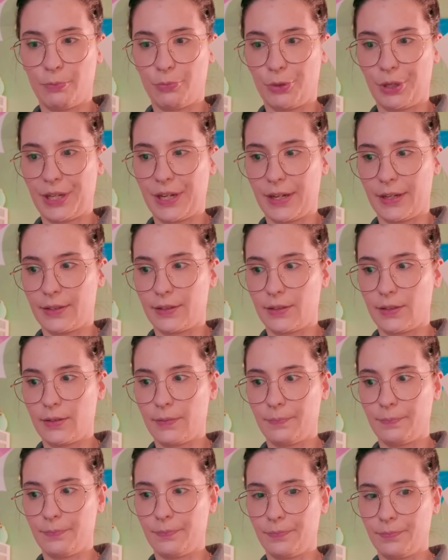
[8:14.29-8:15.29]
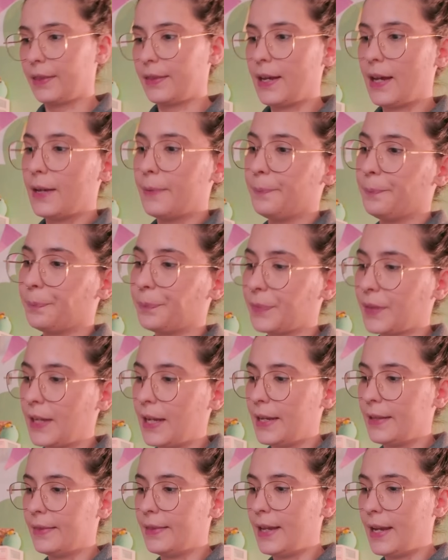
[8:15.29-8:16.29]
pre-cut like that.
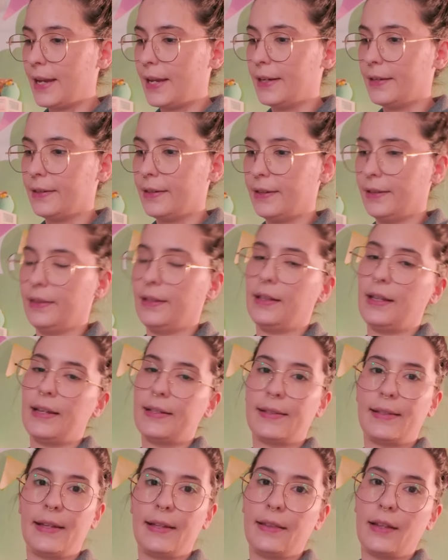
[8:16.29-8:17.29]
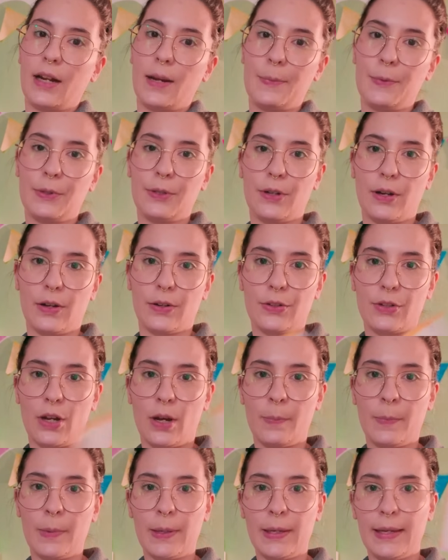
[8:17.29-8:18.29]
And then the last thing that I put on
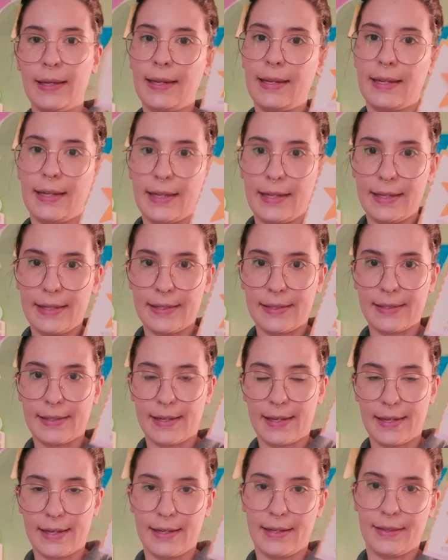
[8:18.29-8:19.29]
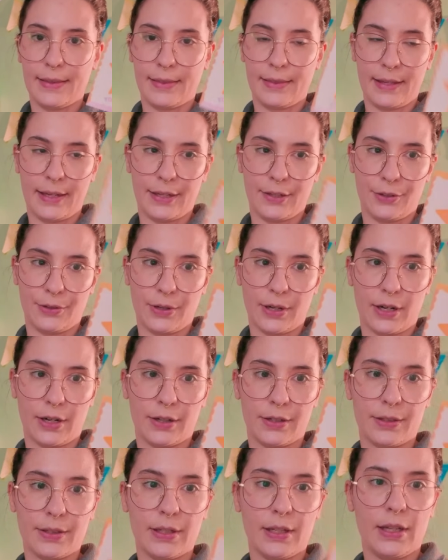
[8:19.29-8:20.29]
top is a thank you
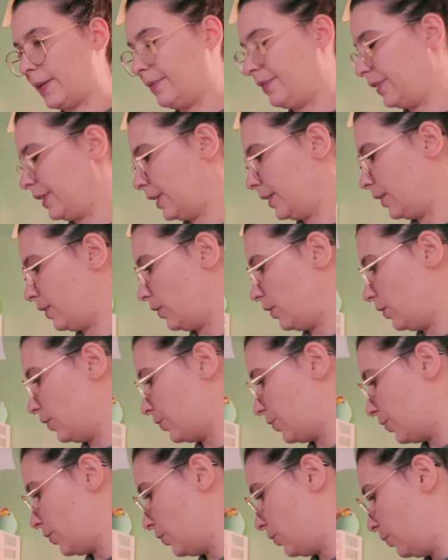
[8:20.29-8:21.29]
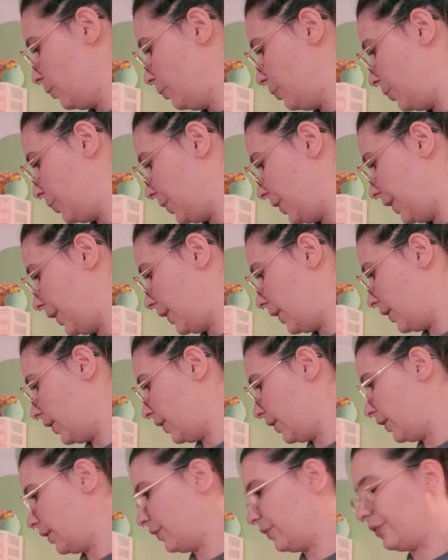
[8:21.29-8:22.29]
card. I've been also putting
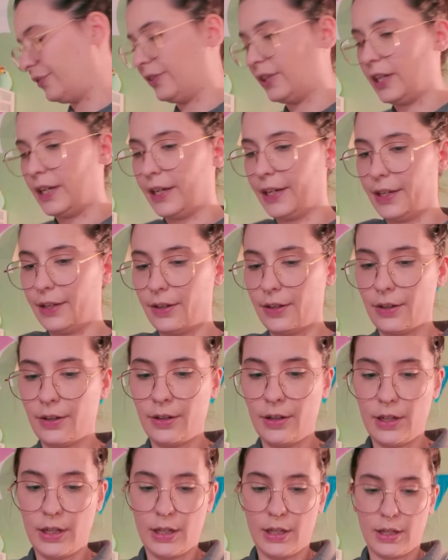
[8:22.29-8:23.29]
a flyer.